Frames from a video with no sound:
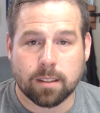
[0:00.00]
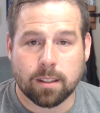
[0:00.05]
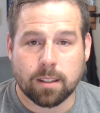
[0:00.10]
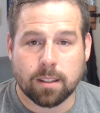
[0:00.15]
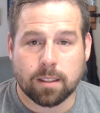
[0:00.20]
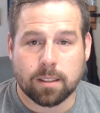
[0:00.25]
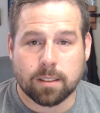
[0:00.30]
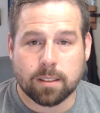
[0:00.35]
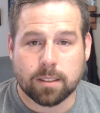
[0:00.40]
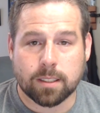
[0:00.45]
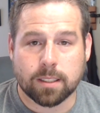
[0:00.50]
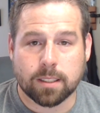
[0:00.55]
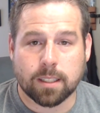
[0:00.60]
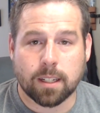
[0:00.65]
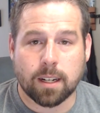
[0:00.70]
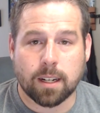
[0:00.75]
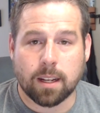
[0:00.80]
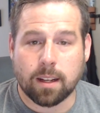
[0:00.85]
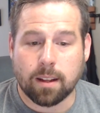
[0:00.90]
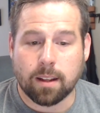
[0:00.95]
She's going
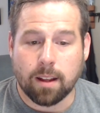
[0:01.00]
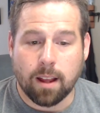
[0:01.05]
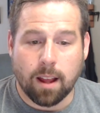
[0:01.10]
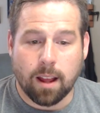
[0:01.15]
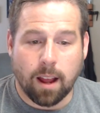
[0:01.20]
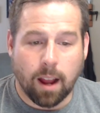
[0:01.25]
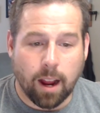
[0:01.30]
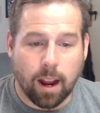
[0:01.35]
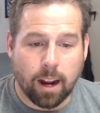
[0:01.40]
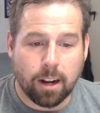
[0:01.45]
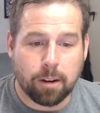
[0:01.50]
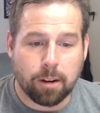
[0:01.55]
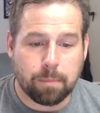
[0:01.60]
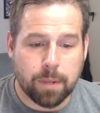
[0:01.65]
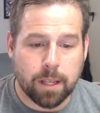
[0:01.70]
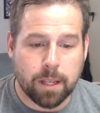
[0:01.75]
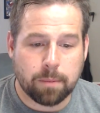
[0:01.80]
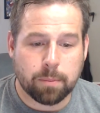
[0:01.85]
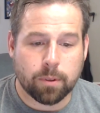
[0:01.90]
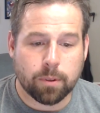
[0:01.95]
to hire
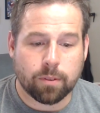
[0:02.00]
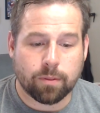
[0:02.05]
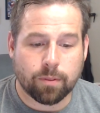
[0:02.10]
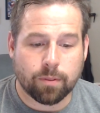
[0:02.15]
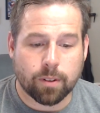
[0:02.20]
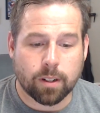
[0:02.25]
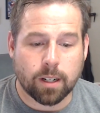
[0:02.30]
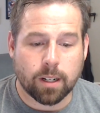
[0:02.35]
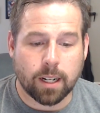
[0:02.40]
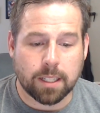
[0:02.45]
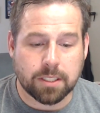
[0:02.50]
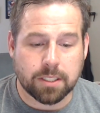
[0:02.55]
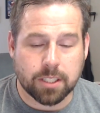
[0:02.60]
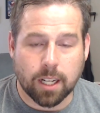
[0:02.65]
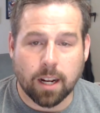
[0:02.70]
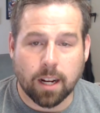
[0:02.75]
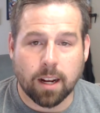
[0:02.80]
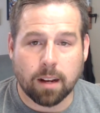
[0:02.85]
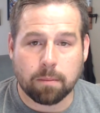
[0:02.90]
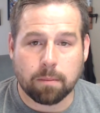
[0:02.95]
people for a
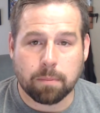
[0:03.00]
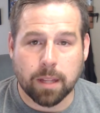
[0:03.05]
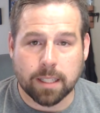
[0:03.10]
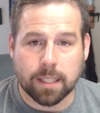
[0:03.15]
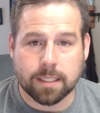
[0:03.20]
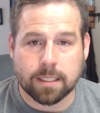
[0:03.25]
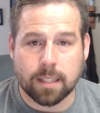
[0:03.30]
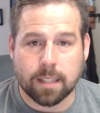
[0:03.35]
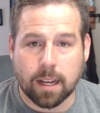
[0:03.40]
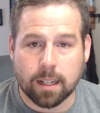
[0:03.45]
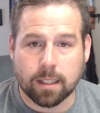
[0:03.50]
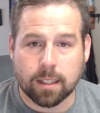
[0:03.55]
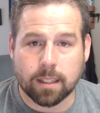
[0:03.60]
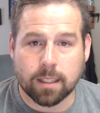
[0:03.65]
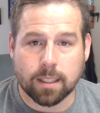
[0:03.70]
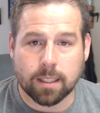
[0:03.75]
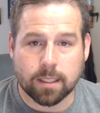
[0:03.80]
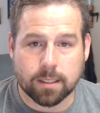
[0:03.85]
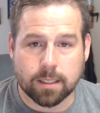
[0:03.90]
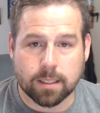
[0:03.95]
job that's not going to
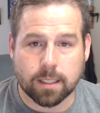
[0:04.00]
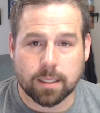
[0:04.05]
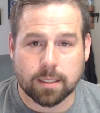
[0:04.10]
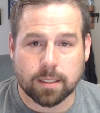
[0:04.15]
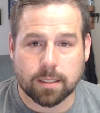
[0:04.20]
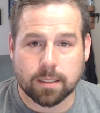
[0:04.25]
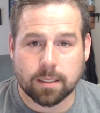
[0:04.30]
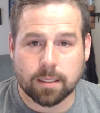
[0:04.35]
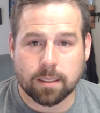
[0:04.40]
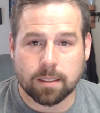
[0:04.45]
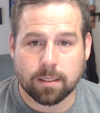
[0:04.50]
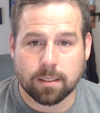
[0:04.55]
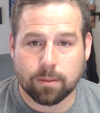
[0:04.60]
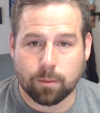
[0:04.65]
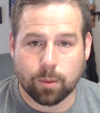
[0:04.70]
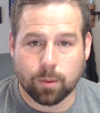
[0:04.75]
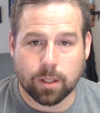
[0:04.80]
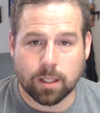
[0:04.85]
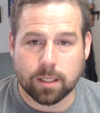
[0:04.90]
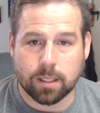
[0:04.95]
exist
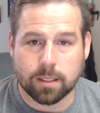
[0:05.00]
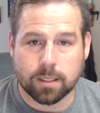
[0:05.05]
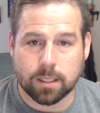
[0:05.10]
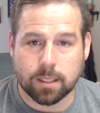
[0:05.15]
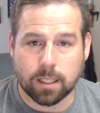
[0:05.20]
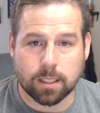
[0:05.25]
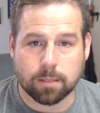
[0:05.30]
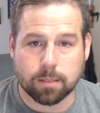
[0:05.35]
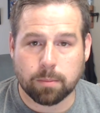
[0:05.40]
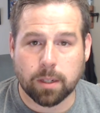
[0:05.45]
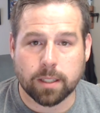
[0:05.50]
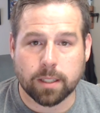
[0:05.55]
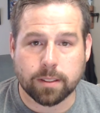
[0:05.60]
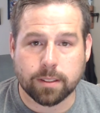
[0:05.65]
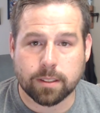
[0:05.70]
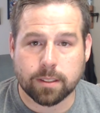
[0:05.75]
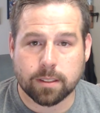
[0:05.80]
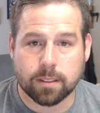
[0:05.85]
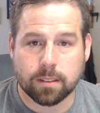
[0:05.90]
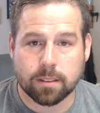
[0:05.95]
within 6 months.
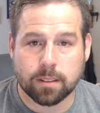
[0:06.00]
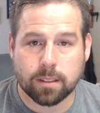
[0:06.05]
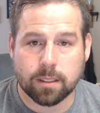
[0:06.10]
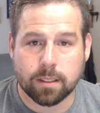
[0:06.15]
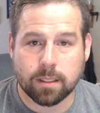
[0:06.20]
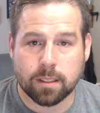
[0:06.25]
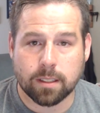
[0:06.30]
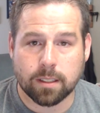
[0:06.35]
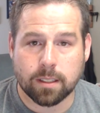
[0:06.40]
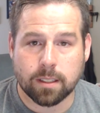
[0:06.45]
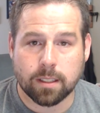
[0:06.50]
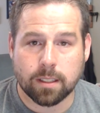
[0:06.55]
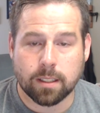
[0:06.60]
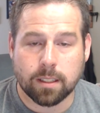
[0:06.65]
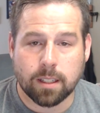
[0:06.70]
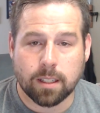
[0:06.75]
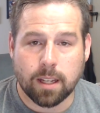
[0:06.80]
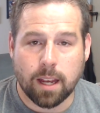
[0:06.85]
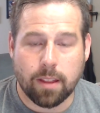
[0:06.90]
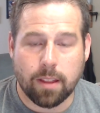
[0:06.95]

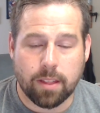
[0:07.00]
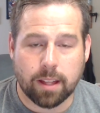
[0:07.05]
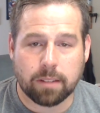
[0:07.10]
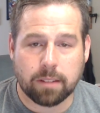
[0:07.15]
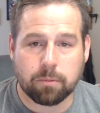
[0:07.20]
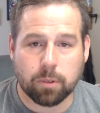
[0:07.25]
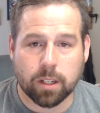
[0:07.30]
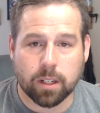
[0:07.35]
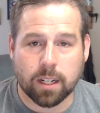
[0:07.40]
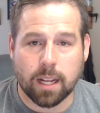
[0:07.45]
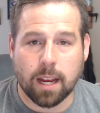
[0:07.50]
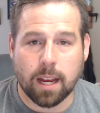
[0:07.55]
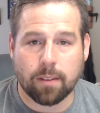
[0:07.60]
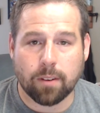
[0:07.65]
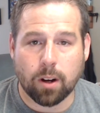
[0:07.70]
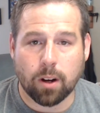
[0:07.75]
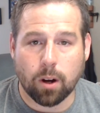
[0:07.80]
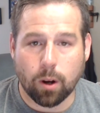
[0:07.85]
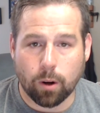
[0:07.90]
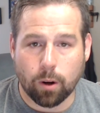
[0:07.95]
And then we're going to have an
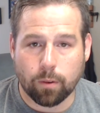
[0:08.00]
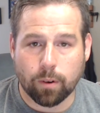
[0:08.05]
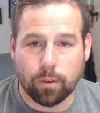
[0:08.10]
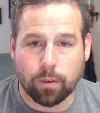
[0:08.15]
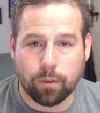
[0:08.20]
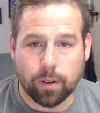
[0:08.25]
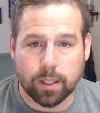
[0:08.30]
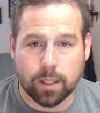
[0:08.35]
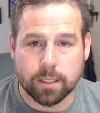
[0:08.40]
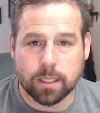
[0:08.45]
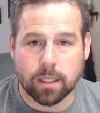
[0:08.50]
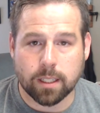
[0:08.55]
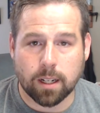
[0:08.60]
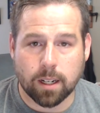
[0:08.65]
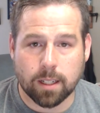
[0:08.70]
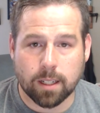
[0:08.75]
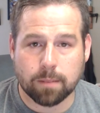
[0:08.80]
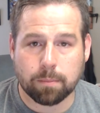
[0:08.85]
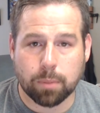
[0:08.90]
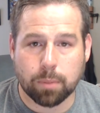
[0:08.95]
overfunded
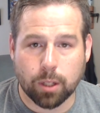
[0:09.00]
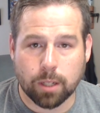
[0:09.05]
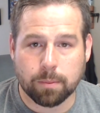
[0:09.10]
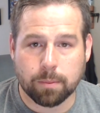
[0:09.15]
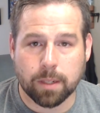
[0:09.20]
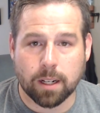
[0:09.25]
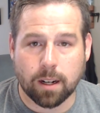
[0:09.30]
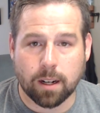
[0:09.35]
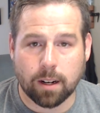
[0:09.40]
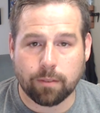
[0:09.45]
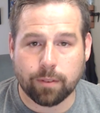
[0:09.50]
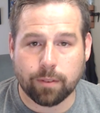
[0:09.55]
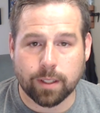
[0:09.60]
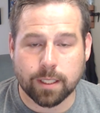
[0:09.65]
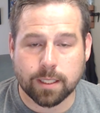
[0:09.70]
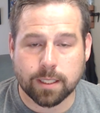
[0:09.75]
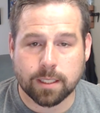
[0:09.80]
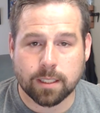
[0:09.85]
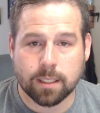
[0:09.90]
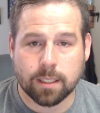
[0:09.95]
unemployment
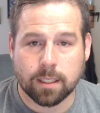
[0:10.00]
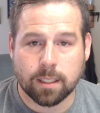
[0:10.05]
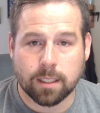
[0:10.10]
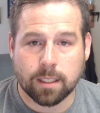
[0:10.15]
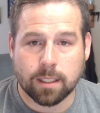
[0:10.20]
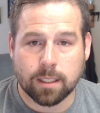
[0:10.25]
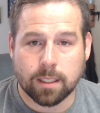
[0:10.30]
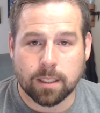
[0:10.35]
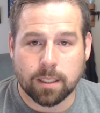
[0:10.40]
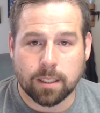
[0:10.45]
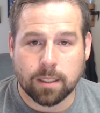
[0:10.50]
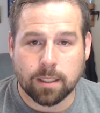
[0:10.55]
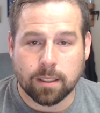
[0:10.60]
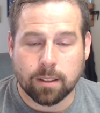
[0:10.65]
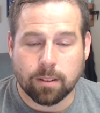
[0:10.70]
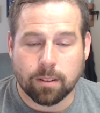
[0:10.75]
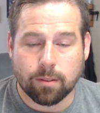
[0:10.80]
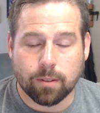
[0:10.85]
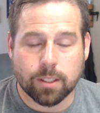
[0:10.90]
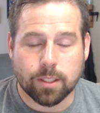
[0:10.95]
office,
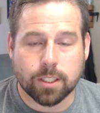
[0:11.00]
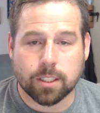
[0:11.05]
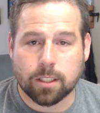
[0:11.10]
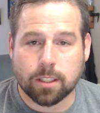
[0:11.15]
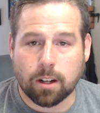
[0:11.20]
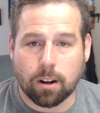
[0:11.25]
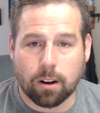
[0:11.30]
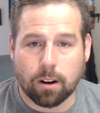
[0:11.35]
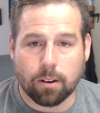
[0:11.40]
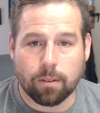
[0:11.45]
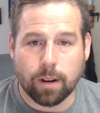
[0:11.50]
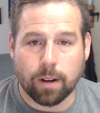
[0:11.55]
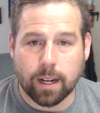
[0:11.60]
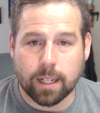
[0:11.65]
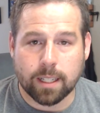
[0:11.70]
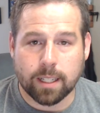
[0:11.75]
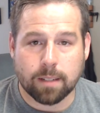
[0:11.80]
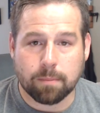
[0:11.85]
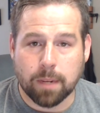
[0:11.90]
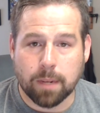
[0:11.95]
which is already,
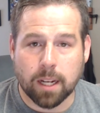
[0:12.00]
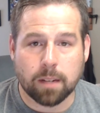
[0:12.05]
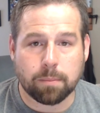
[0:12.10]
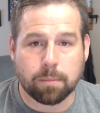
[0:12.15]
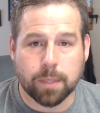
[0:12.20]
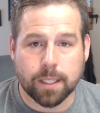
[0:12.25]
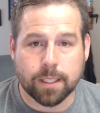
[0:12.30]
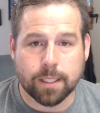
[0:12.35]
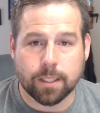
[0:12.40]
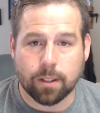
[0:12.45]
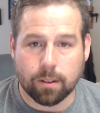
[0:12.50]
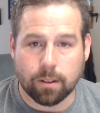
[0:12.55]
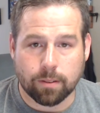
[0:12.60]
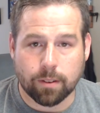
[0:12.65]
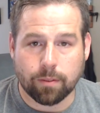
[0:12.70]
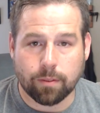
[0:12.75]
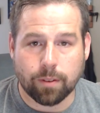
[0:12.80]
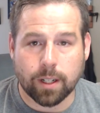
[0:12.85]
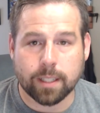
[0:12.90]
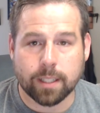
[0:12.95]
in my opinion,
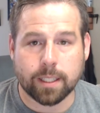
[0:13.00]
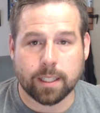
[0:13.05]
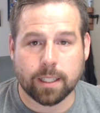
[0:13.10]
overfunded.